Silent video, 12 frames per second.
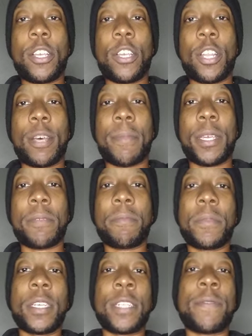You know what I mean?
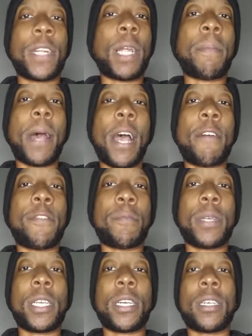It's very powerful
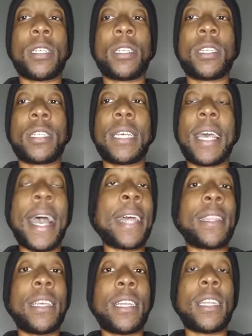because
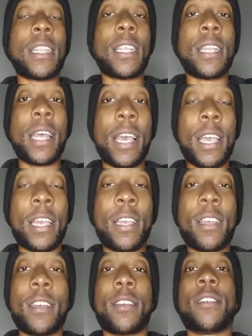at the end of the
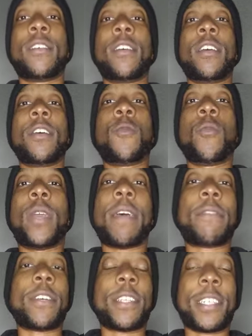day, we
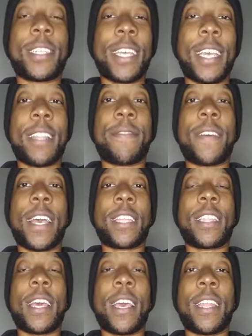have to understand the
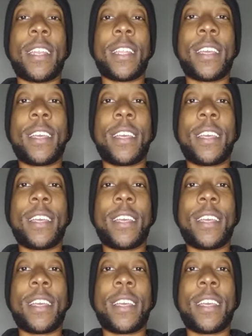fact that,